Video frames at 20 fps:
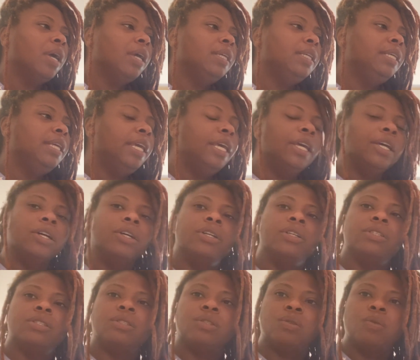
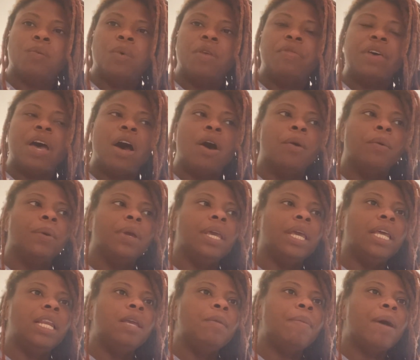years without
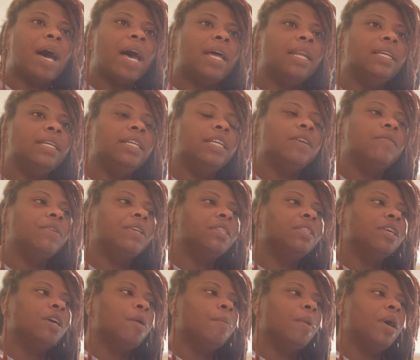anybody
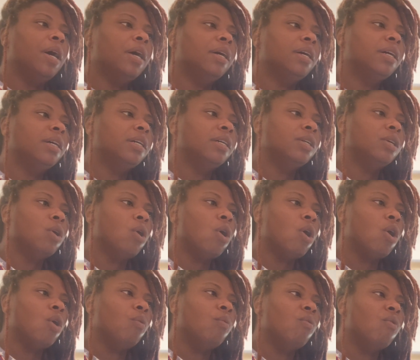giving them a hug
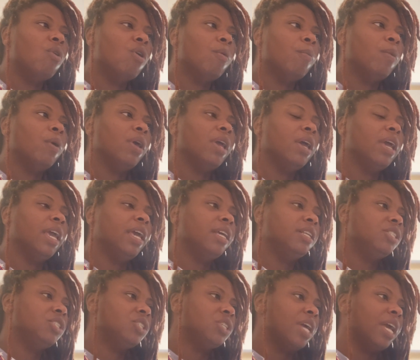or a warm
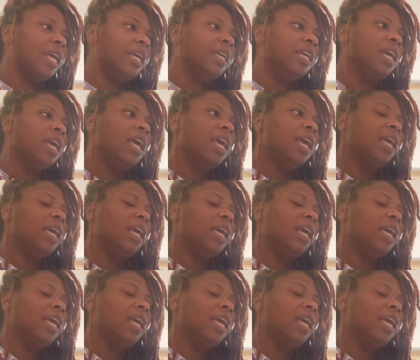handshake,